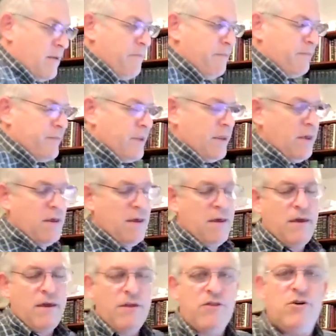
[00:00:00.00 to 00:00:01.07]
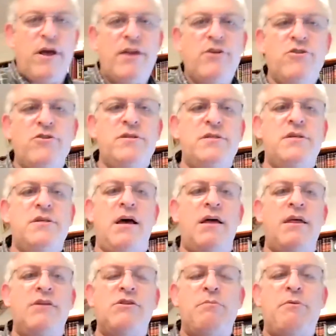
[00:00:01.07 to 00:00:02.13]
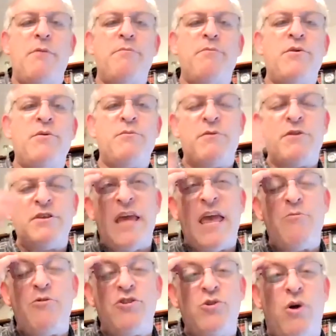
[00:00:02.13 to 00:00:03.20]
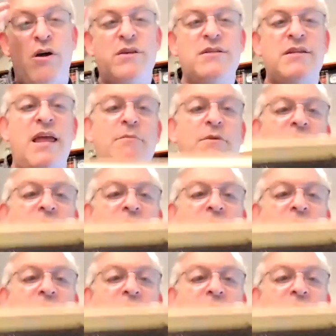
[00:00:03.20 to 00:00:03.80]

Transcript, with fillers: um, the letters uh, the public table talk